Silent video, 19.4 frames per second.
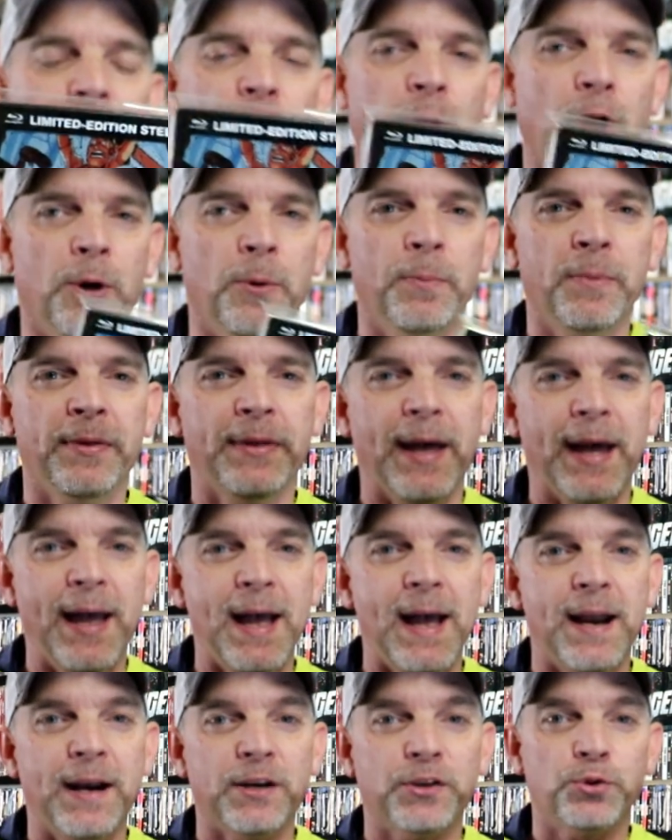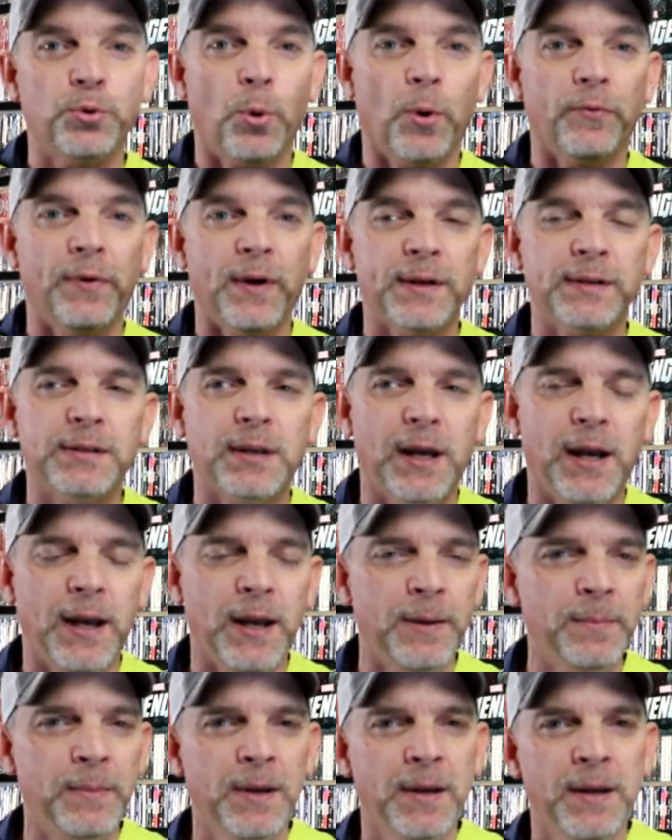film that had a short run
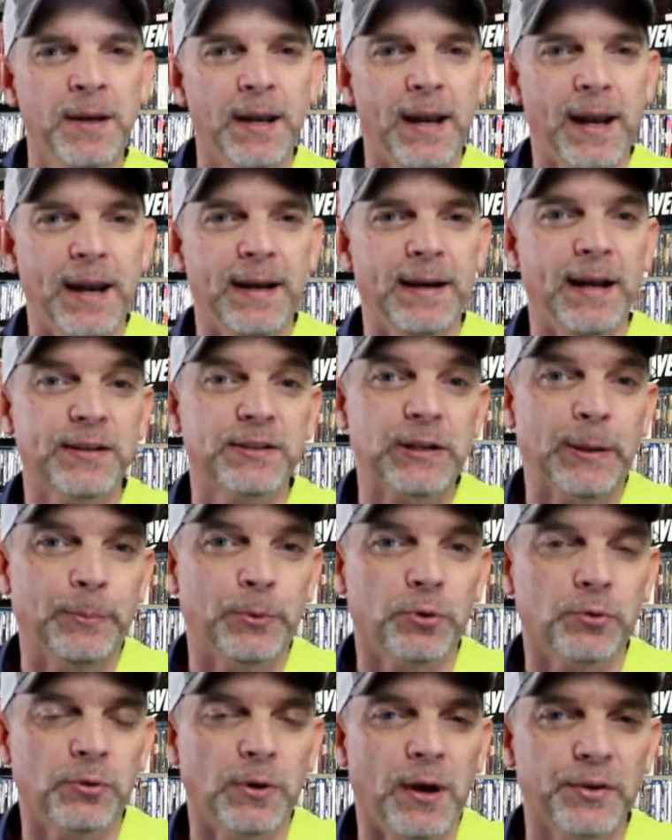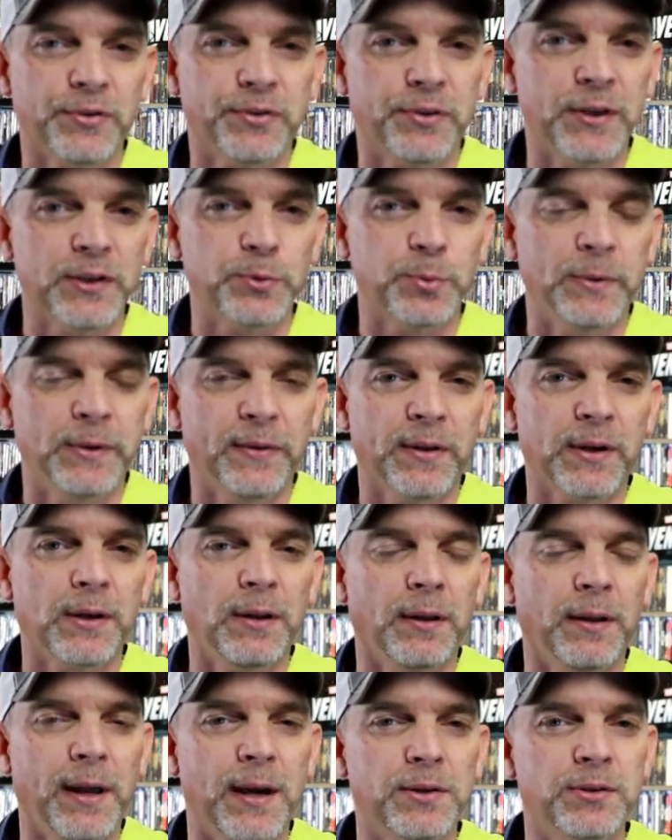time, and I stumbled across this one in the
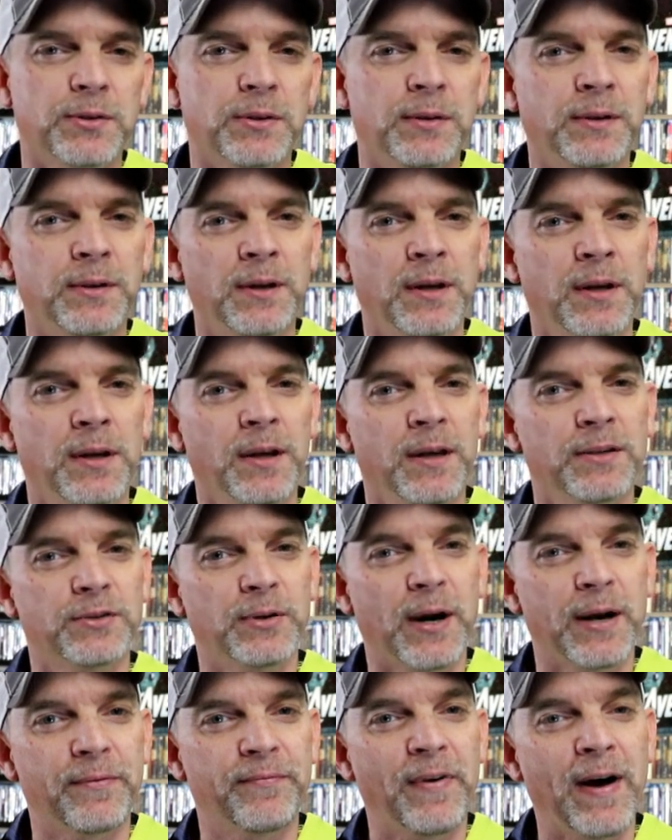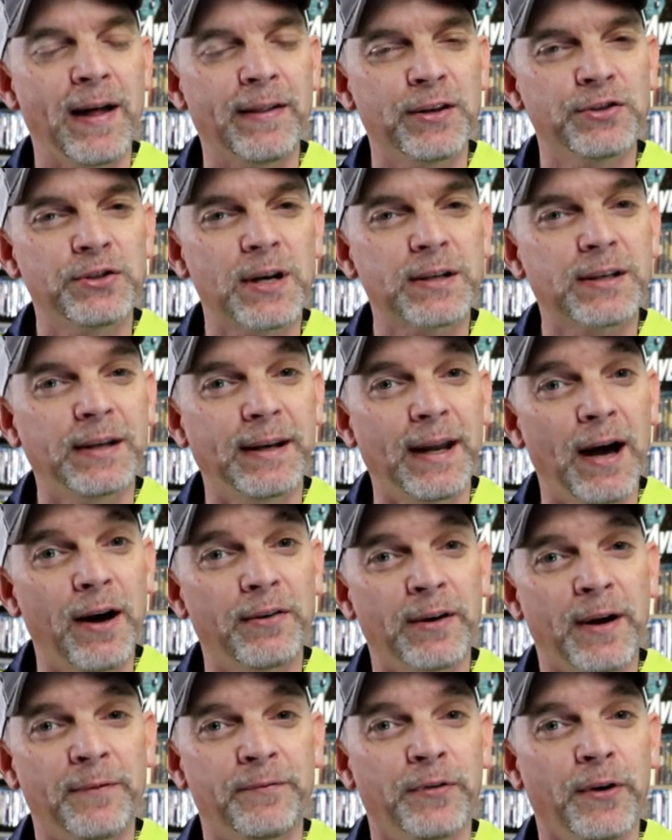collection. So I finally checked it out,
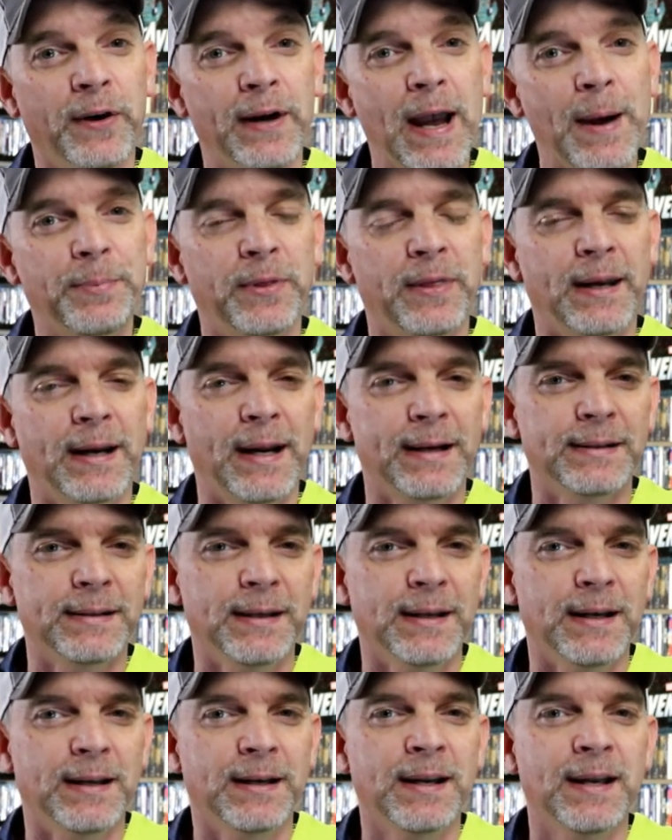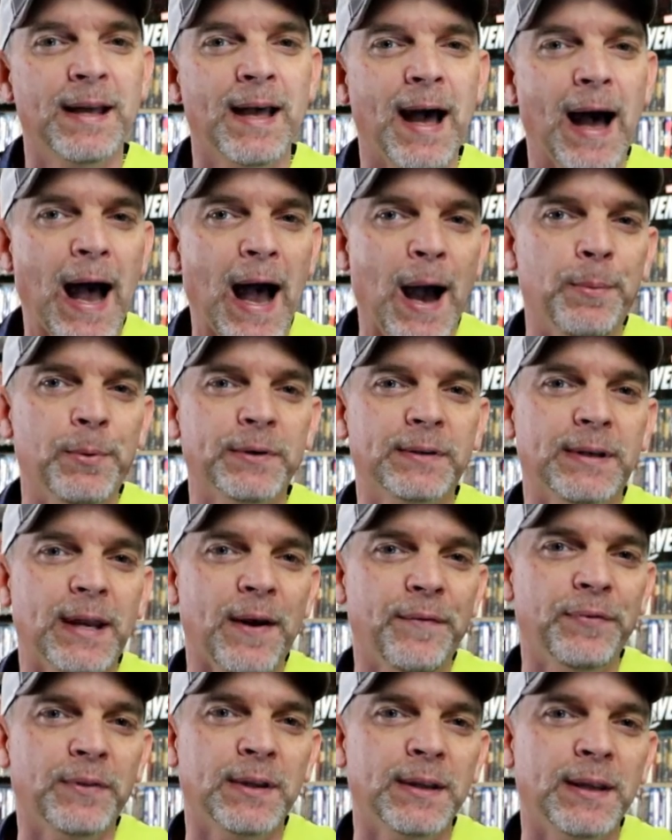and I'm very happy that I did. I would
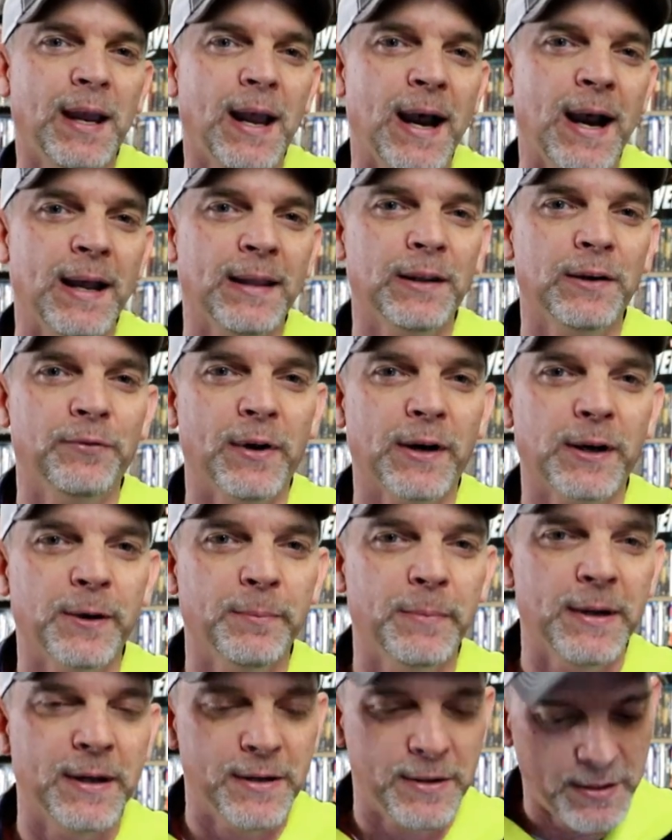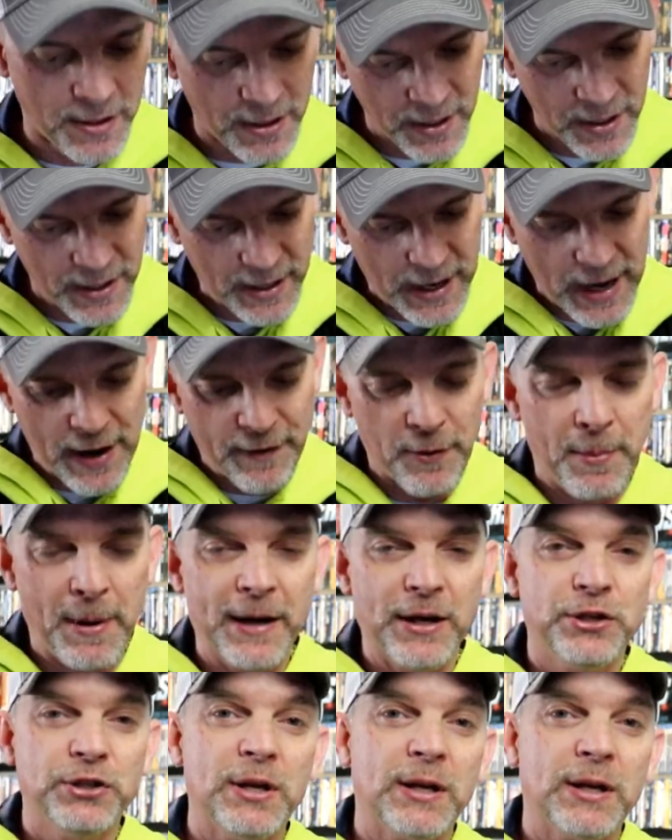definitely highly recommend
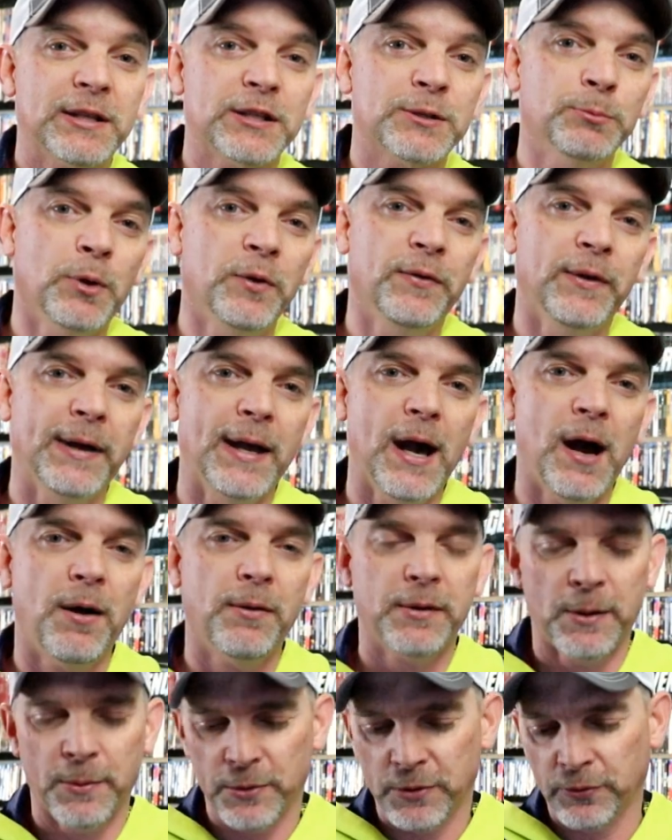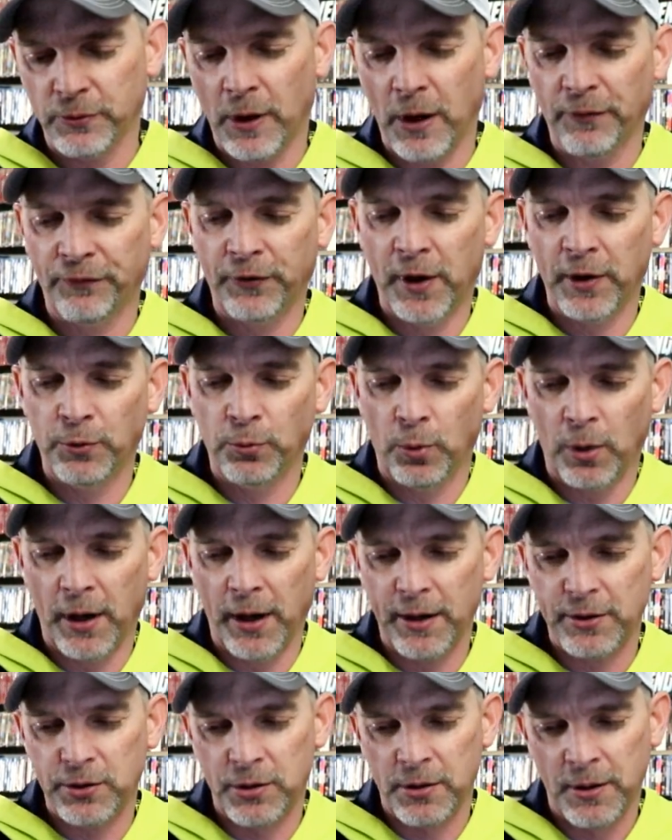everybody this movie out. It was a fun
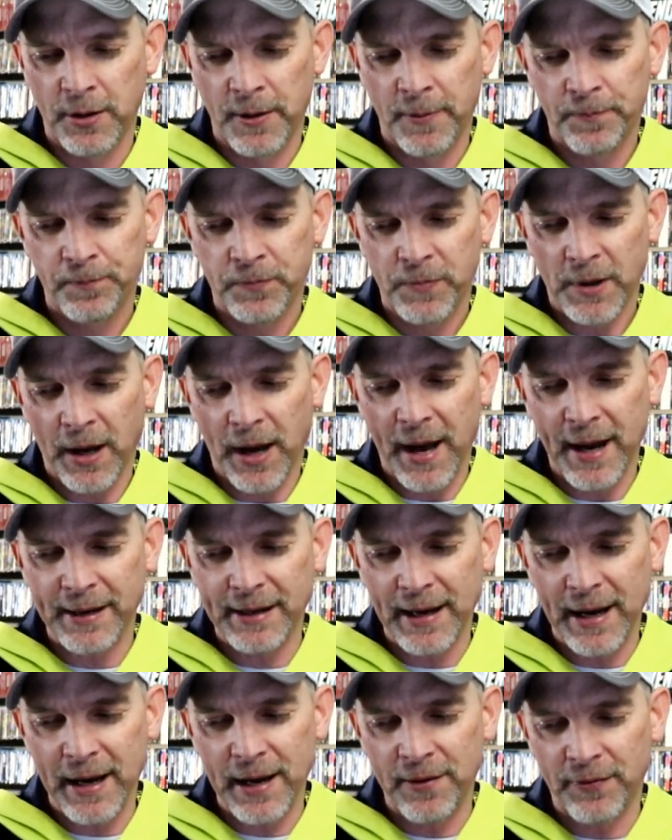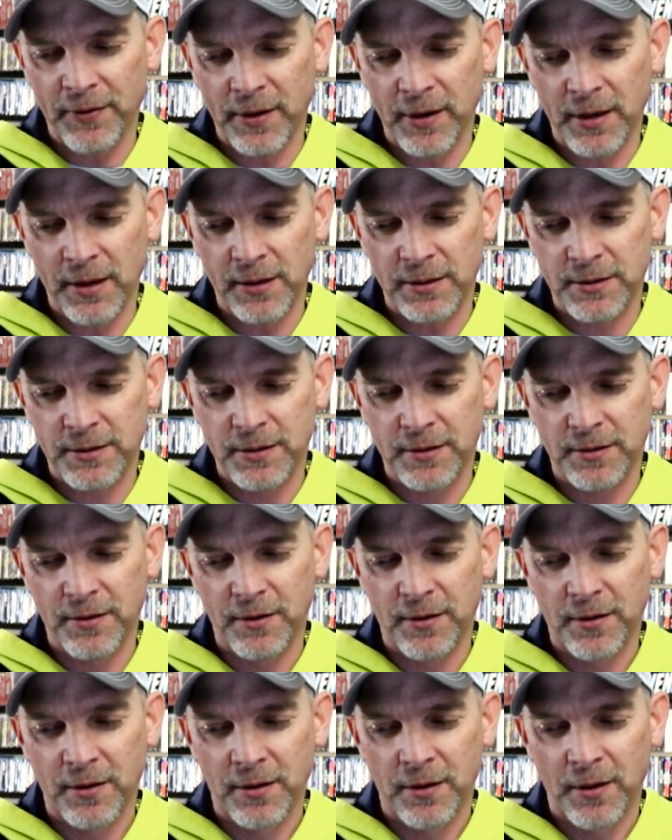watch. I gave it
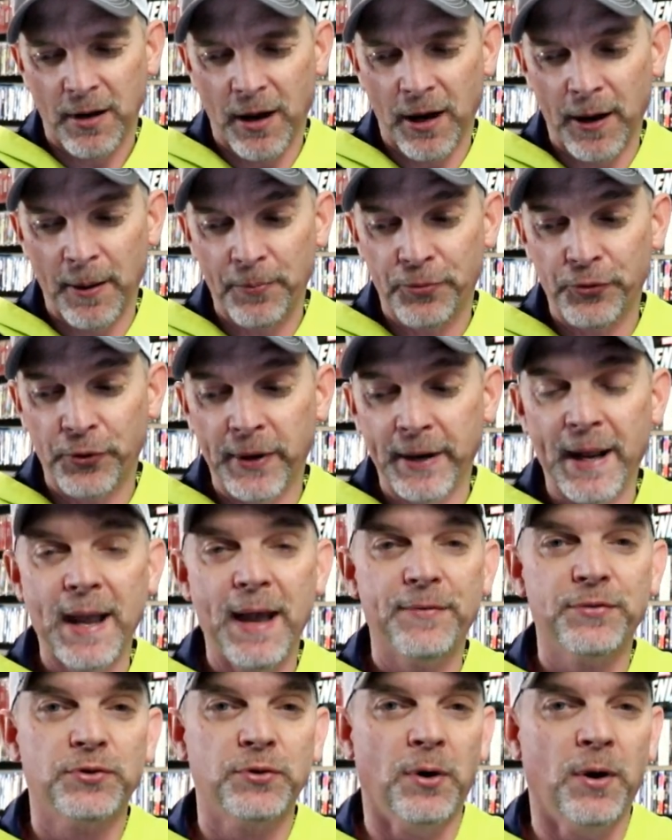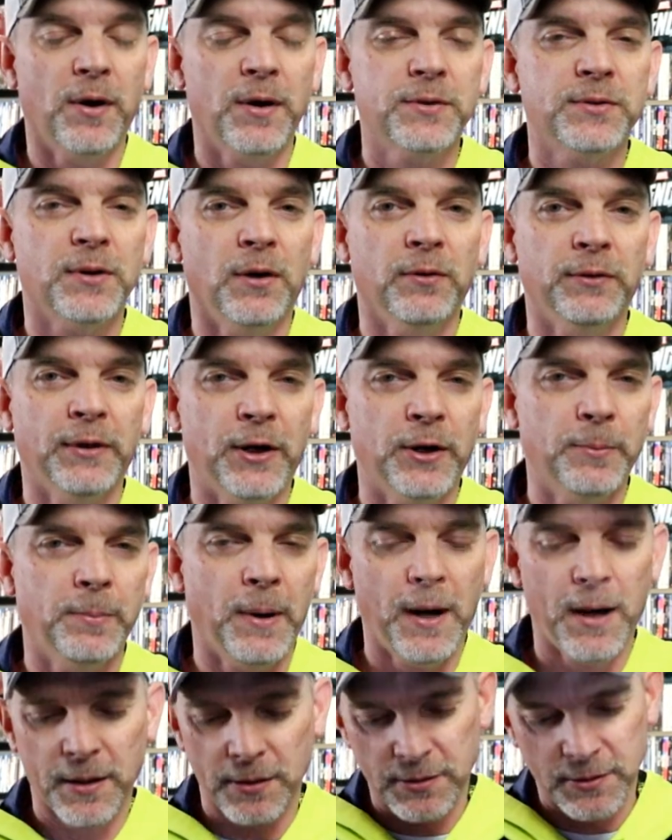um, three and a half stars on
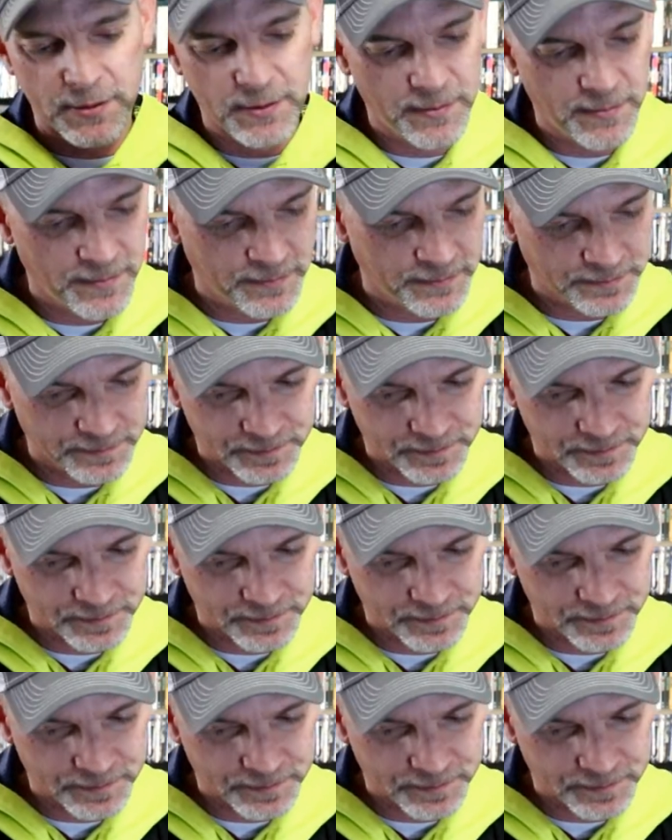Letterboxd.